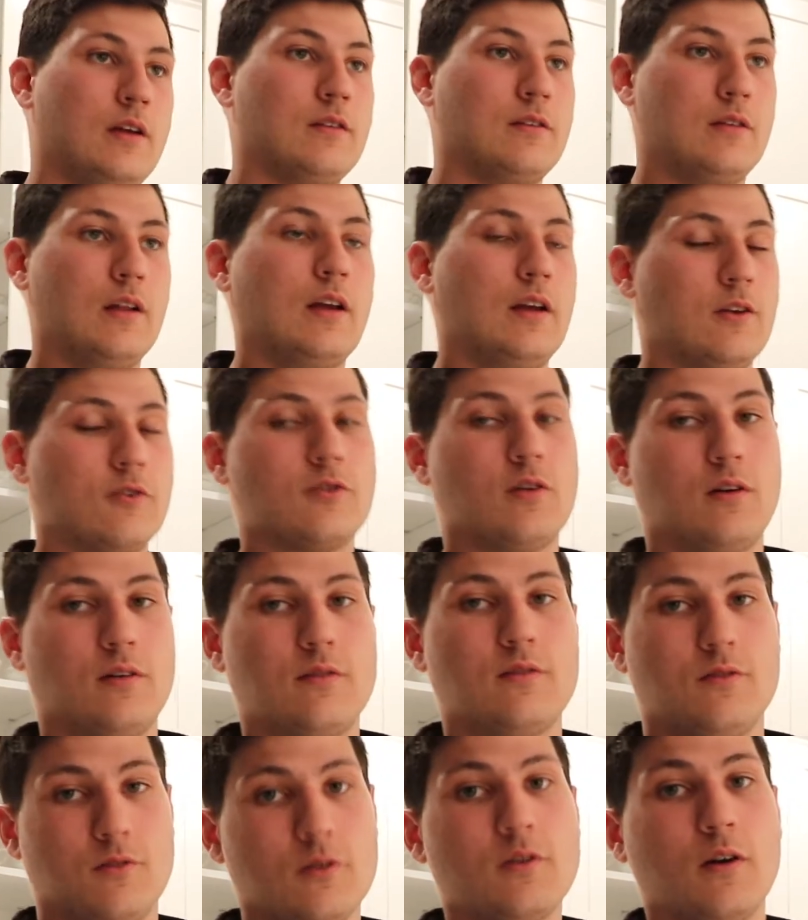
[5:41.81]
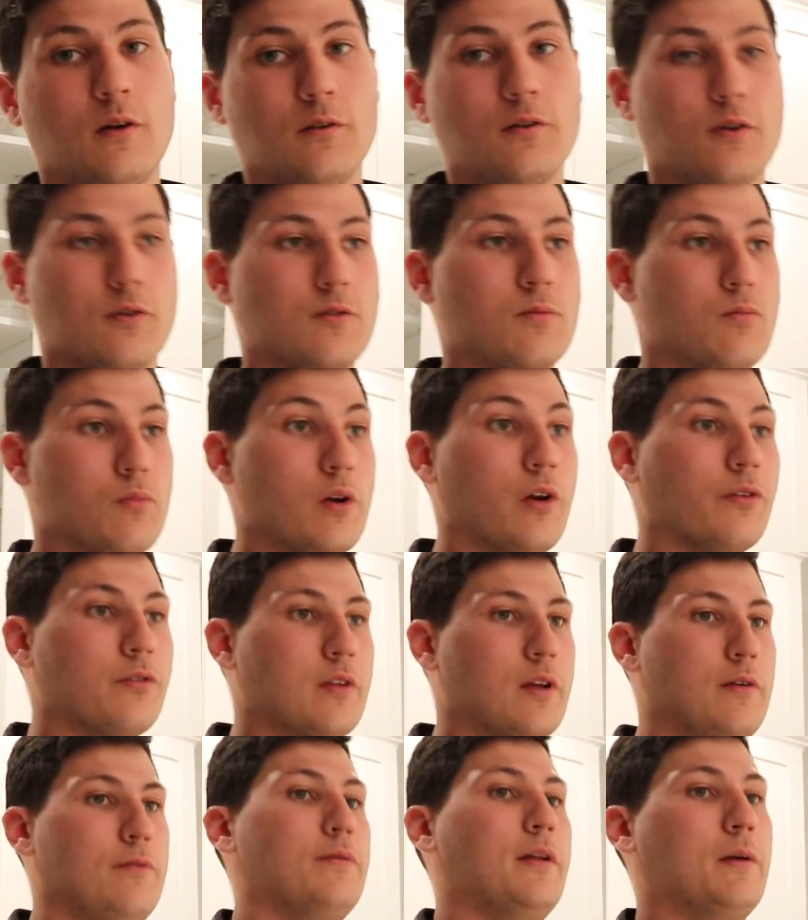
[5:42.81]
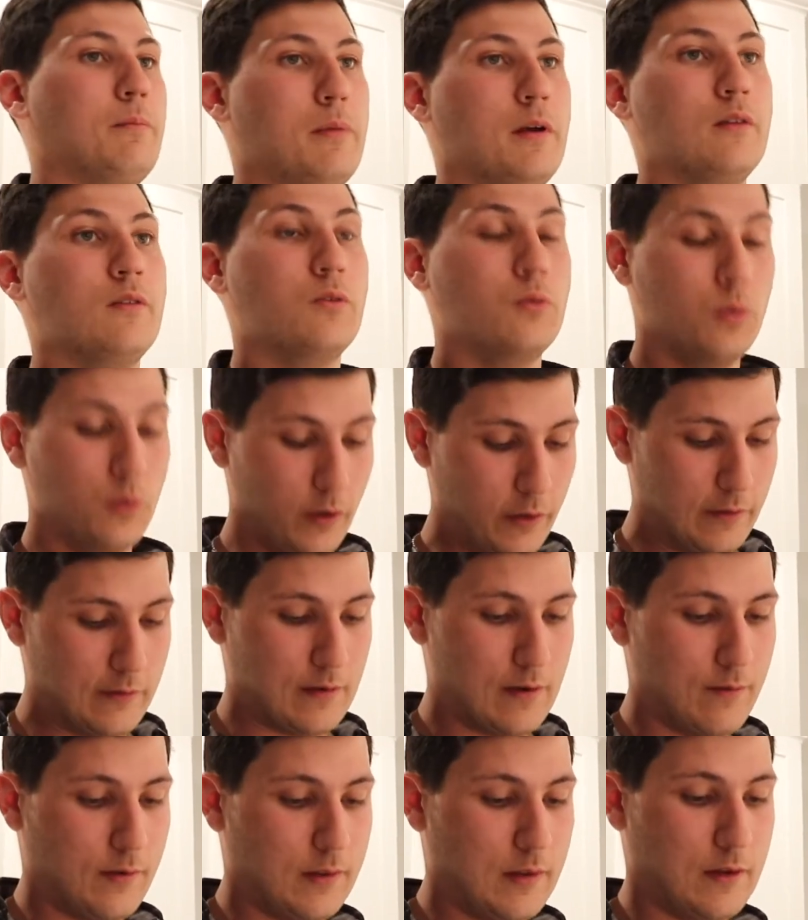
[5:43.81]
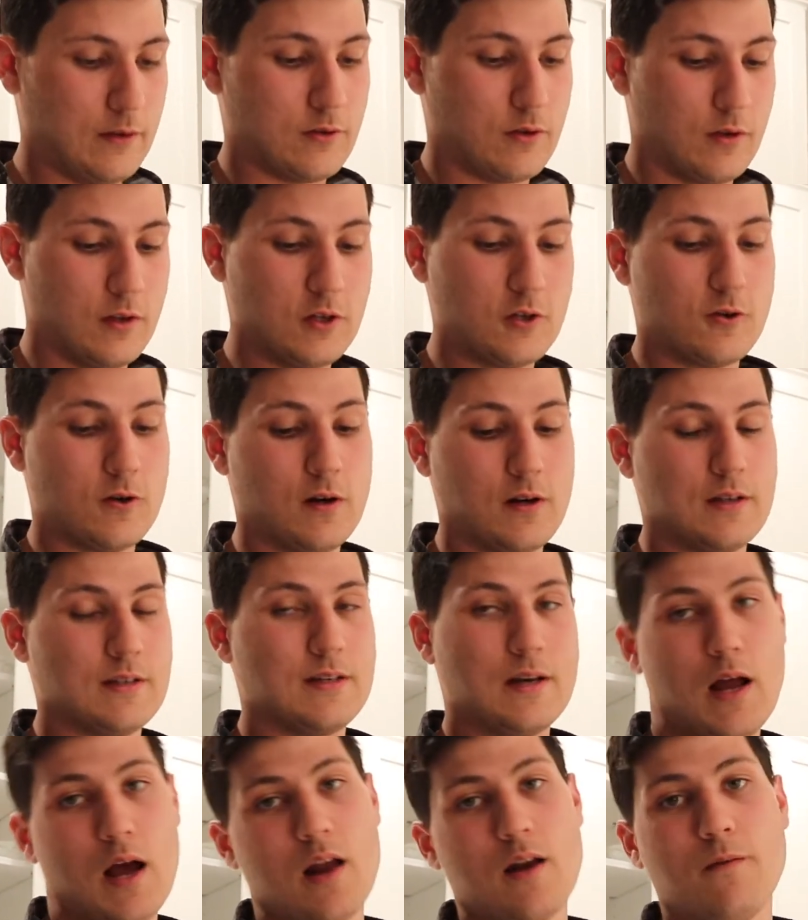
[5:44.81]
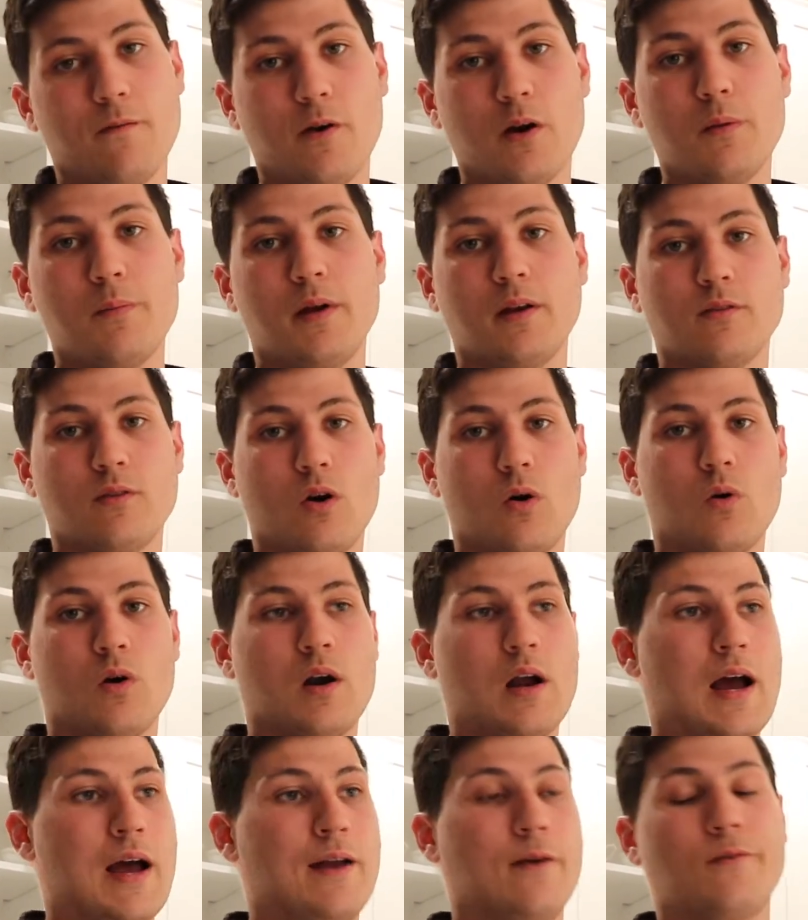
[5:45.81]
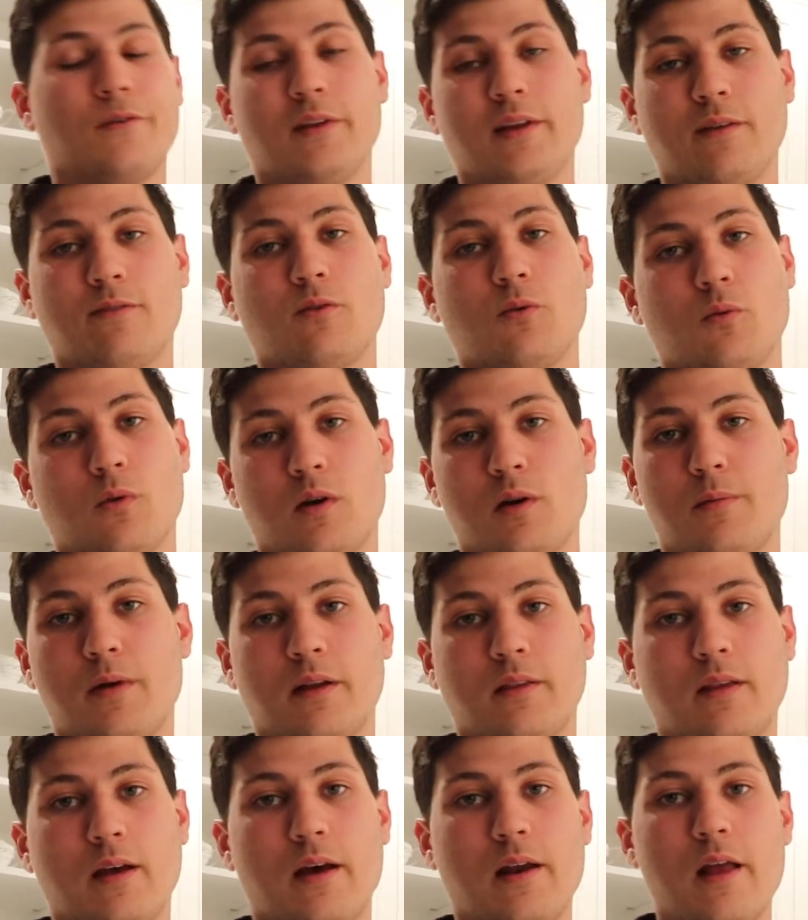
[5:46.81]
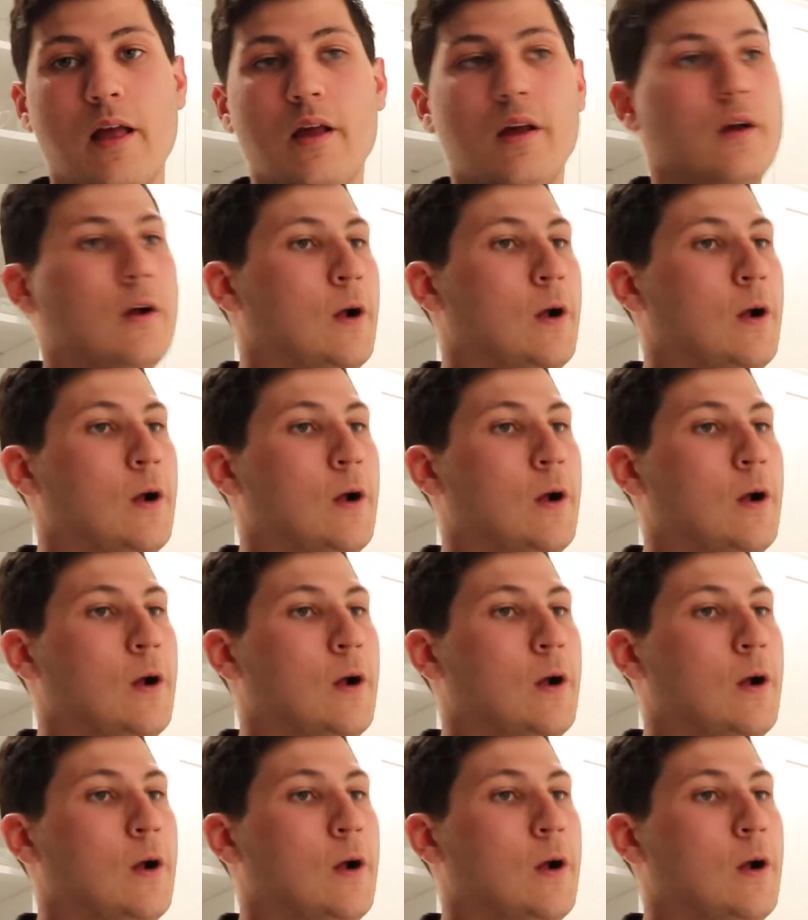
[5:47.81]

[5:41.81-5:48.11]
They could tow some real stuff like big dualies and everything. So this truck is not a very big tower. I don't really have to worry about that.